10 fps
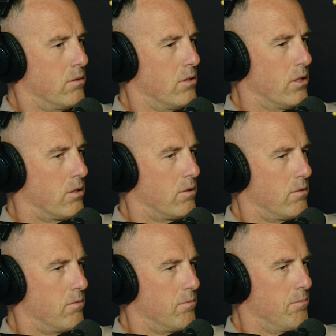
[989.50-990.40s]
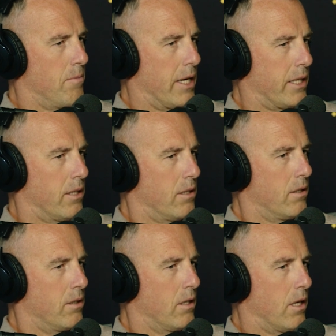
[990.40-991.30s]
just make it
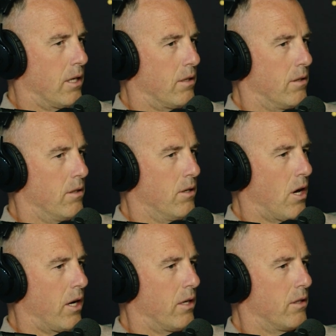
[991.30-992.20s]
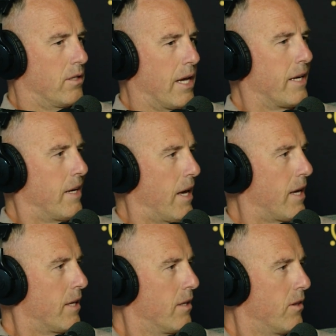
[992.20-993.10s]
not a
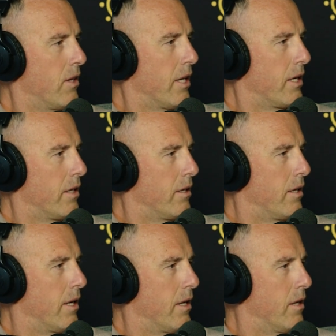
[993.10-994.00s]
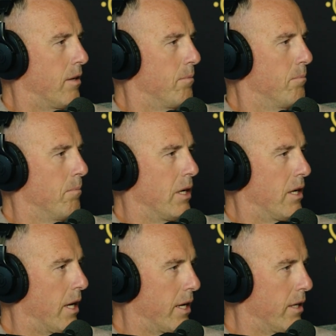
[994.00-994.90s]
day-to-day thing and a
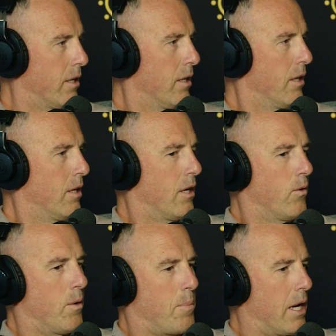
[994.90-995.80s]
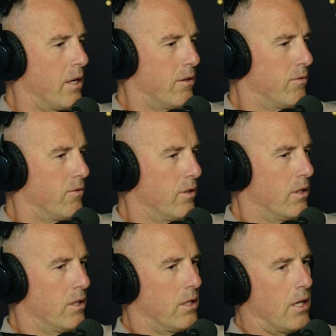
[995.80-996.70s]
mundane, repetitive
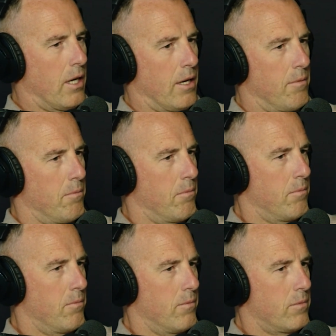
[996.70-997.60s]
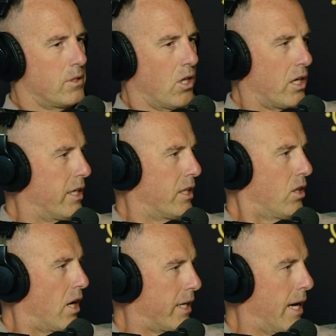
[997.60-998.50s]
clock in,
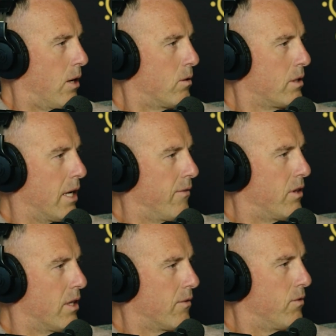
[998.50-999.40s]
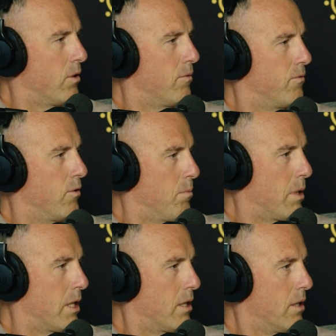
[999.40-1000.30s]
clock out kind of a thing for
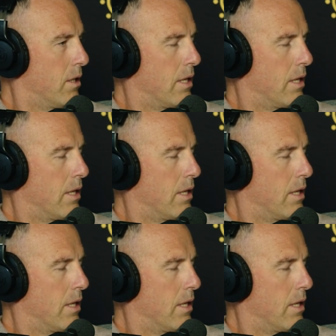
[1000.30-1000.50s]
me.